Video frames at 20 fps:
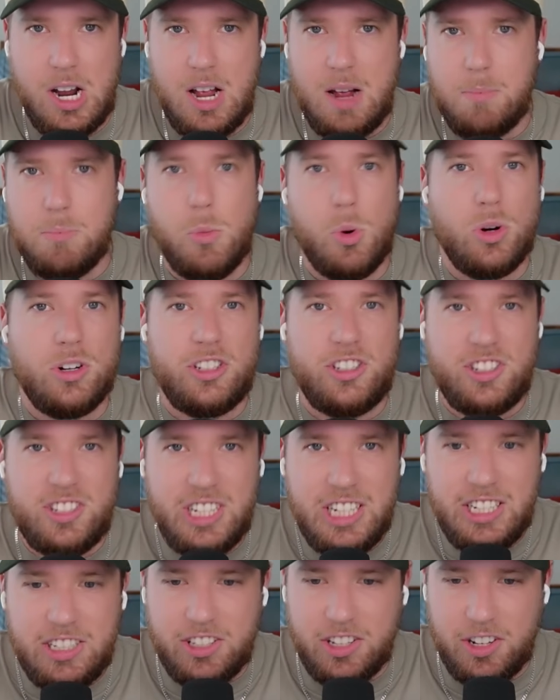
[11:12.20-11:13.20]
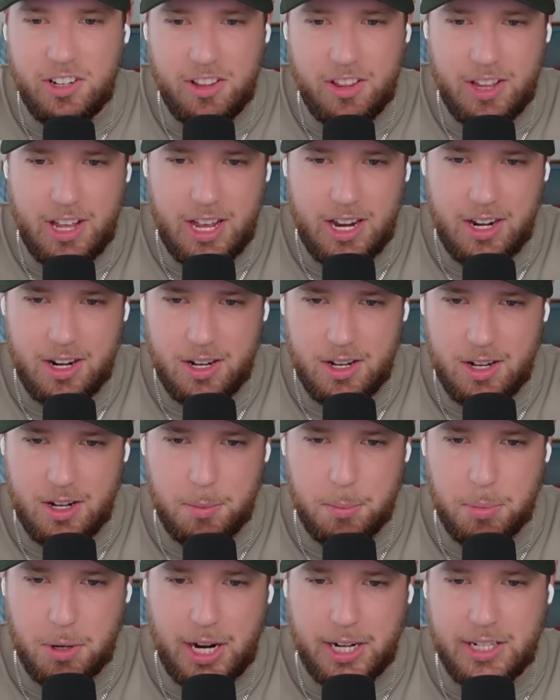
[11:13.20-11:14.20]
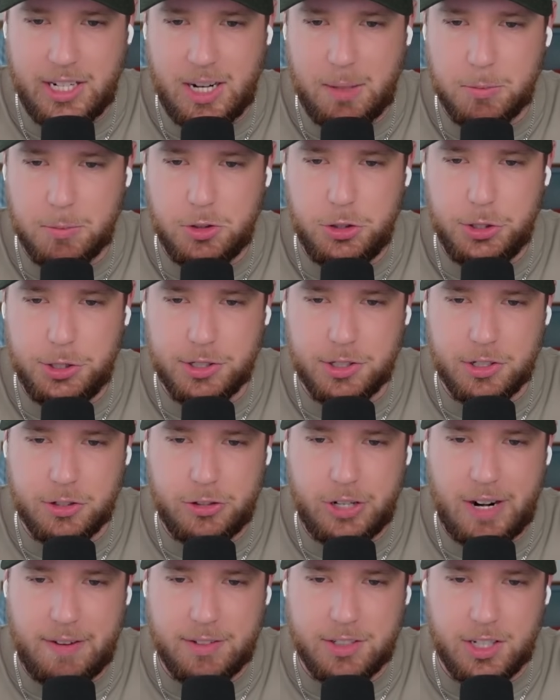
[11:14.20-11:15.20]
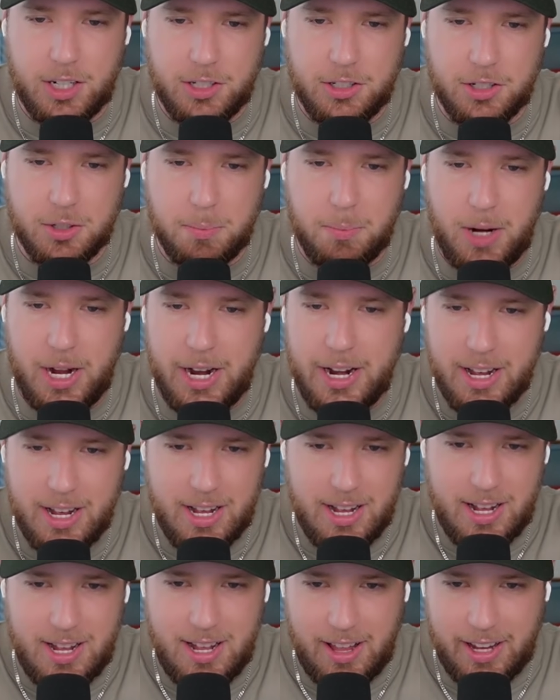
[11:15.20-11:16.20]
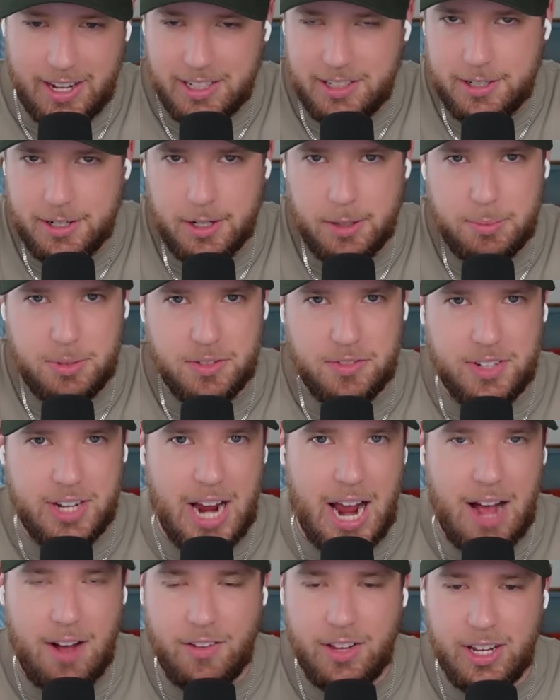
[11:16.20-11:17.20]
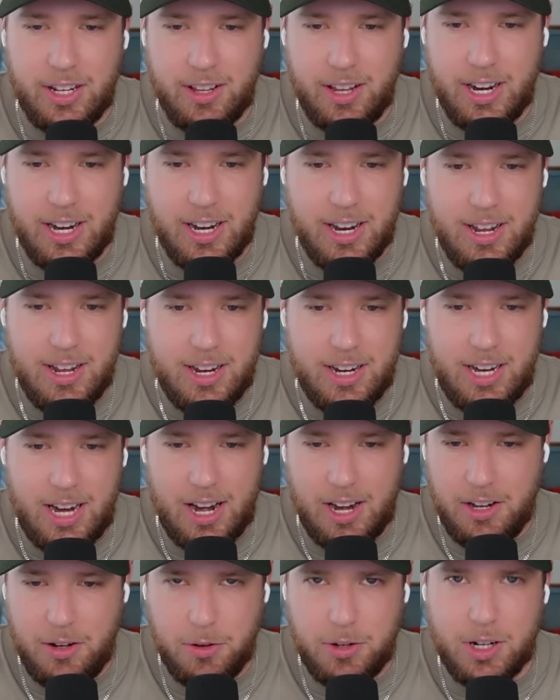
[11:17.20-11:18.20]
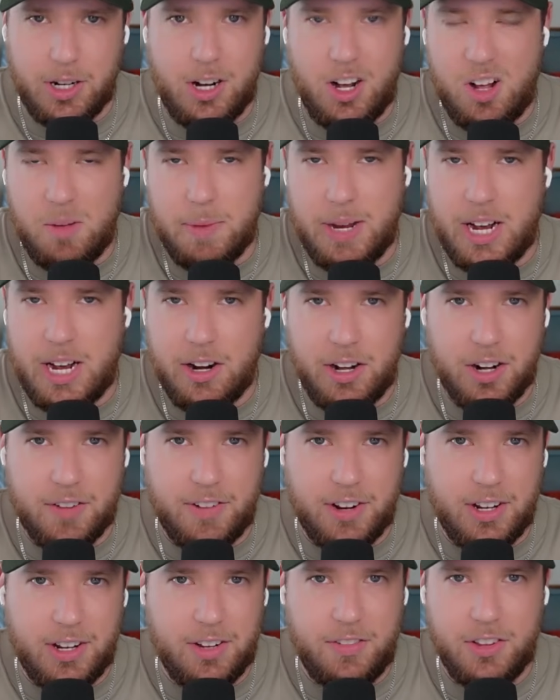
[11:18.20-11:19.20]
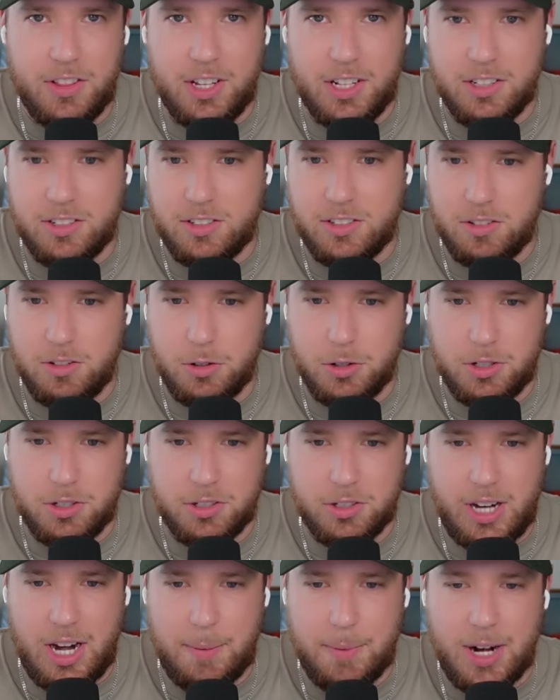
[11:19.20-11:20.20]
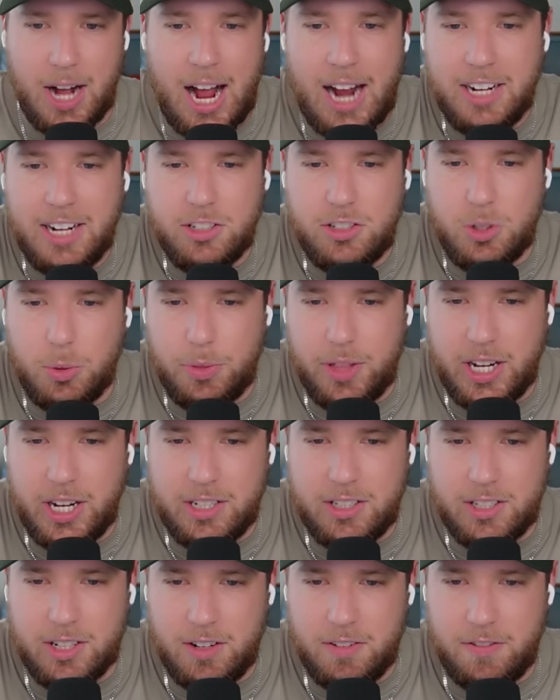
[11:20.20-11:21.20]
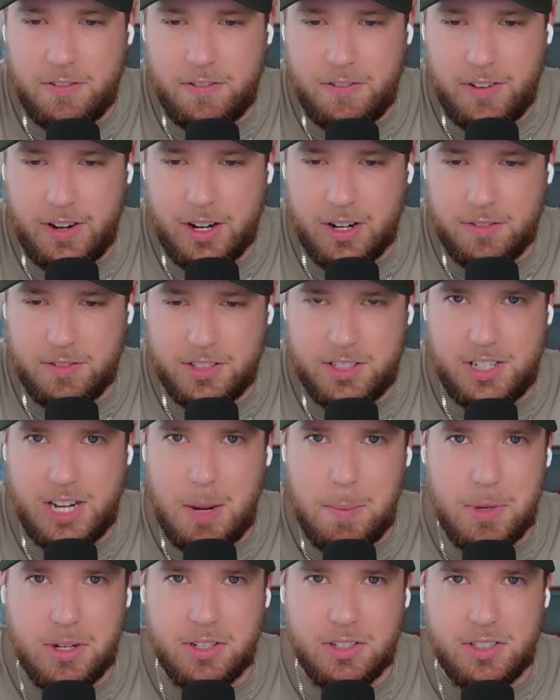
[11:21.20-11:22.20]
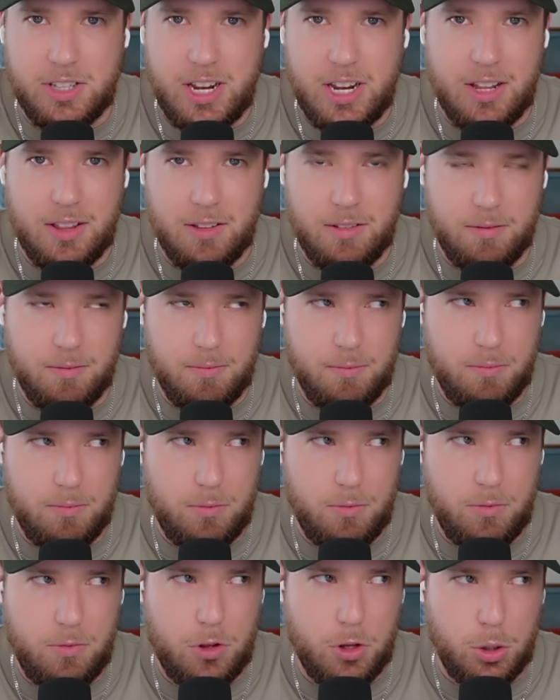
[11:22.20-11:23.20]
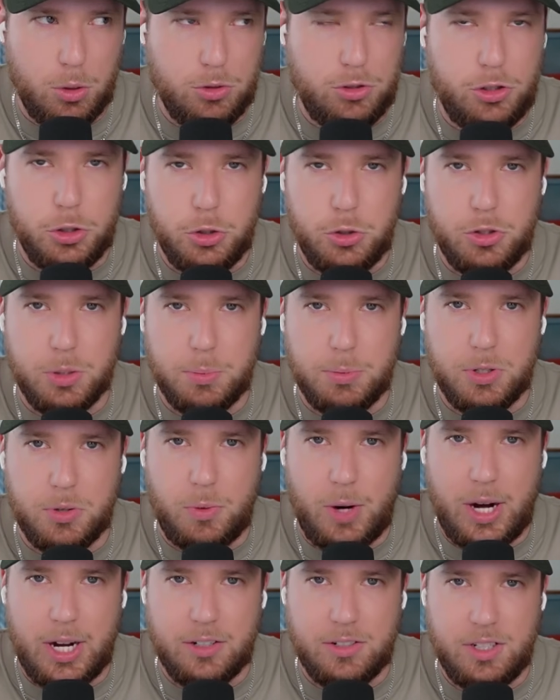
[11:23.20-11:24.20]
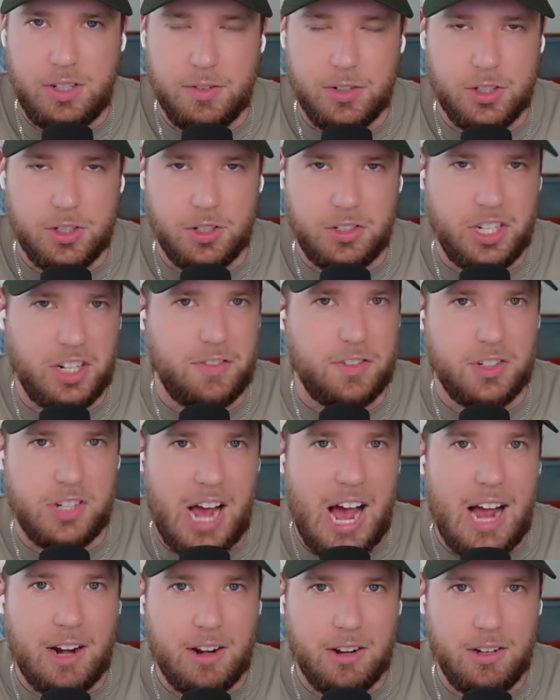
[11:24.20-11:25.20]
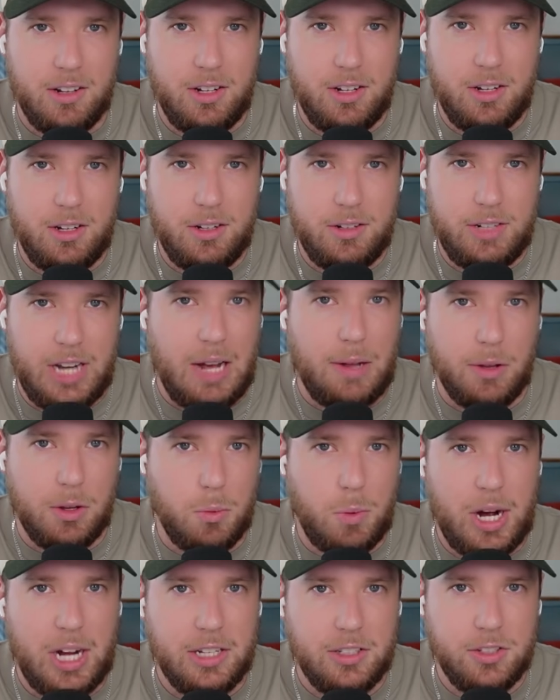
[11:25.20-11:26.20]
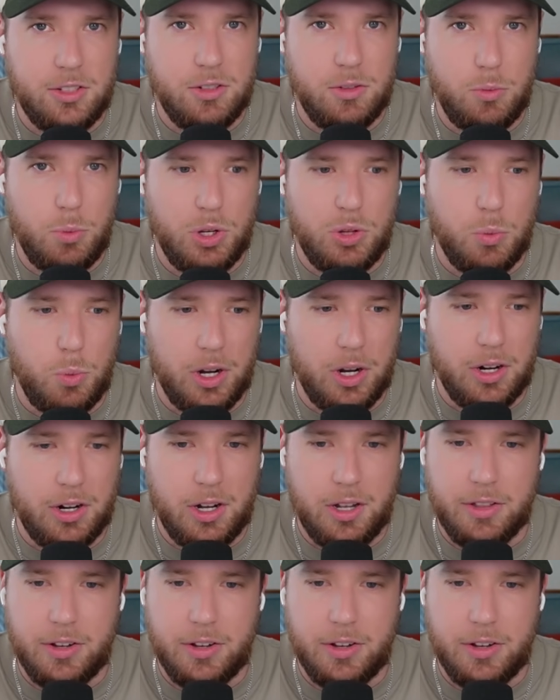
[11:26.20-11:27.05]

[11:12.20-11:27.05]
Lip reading: more seasoned than Brian Thomas Jr. and Travis Hunter, but like in terms of talent, like you can call me out here if you think this is ludicrous, Cameron. I just don't think it's unfair of a statement to say those two groups of wide receivers are tick for tack, talent-wise, with one another.